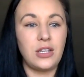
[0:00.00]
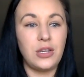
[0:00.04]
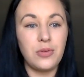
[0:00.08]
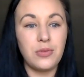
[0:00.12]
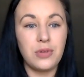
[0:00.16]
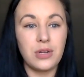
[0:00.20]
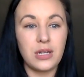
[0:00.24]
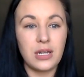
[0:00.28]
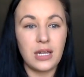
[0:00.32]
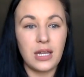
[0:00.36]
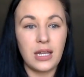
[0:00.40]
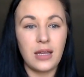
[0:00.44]

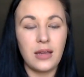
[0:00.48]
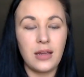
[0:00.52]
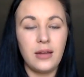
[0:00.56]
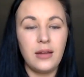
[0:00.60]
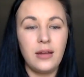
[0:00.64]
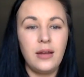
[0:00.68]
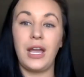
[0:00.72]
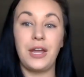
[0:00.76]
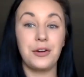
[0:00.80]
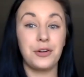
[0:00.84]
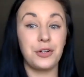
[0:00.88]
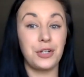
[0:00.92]
unity
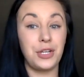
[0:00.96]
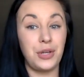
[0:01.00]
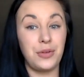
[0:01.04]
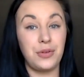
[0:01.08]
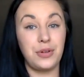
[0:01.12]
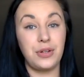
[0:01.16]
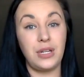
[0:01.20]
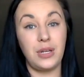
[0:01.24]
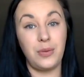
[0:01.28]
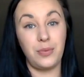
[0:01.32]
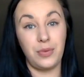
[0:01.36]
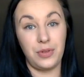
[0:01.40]
and her
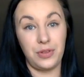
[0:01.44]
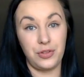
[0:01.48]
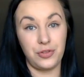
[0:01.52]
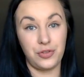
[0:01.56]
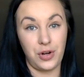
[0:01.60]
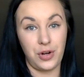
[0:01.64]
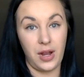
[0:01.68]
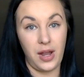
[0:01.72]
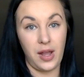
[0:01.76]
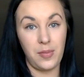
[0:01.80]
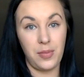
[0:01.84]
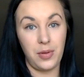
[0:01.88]
unity with the
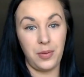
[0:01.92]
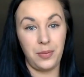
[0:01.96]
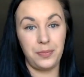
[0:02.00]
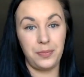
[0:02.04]
tribe.